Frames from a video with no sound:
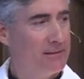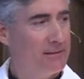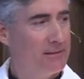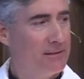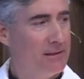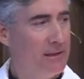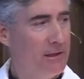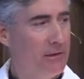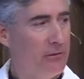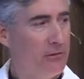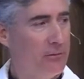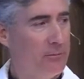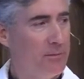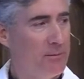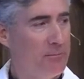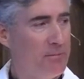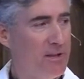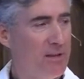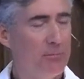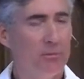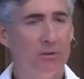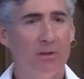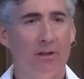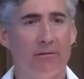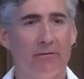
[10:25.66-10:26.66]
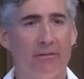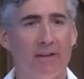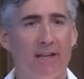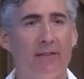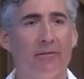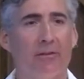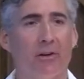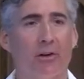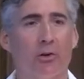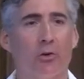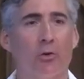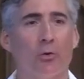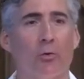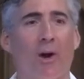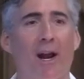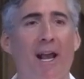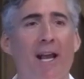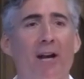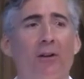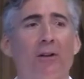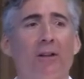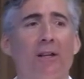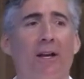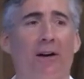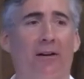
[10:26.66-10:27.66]
is to be people of even
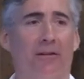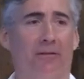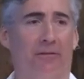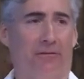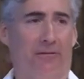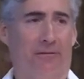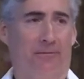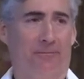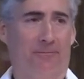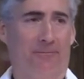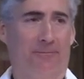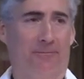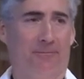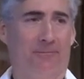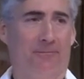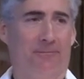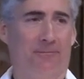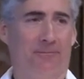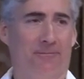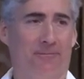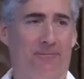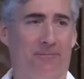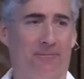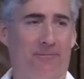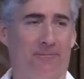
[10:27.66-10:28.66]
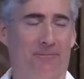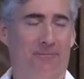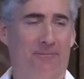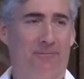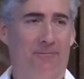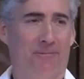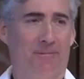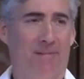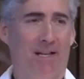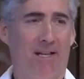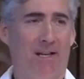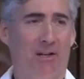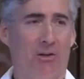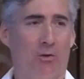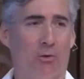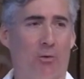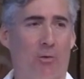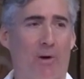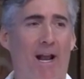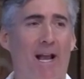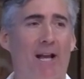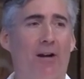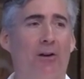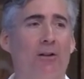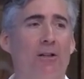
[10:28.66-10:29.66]
greater love.
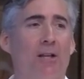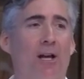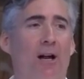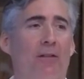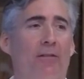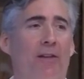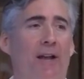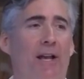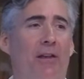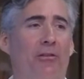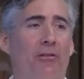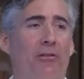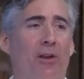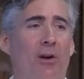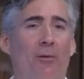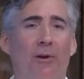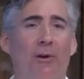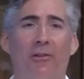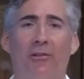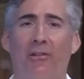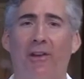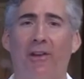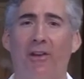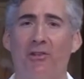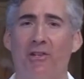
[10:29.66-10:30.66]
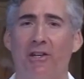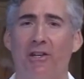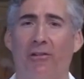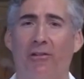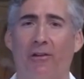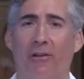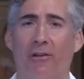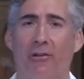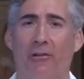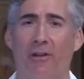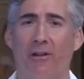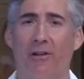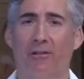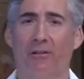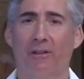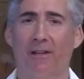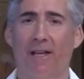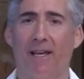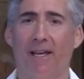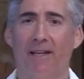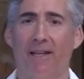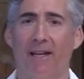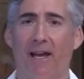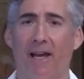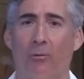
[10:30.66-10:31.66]
Greater love has no one, said Jesus, than to
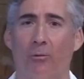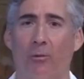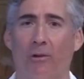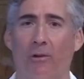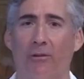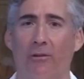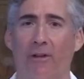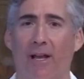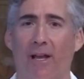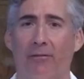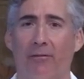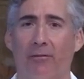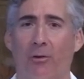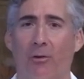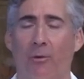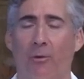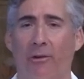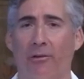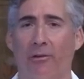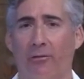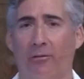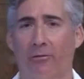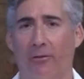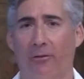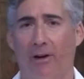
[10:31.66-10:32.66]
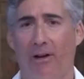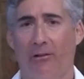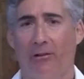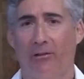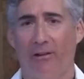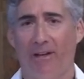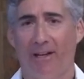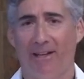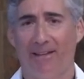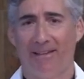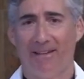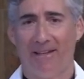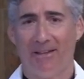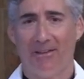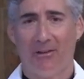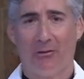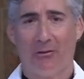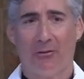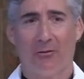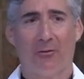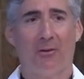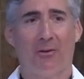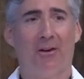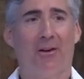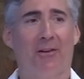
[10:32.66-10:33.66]
lay down one's life for one's friends. He did this
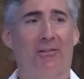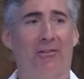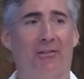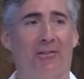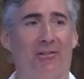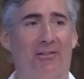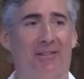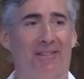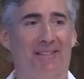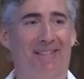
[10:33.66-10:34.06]
for us.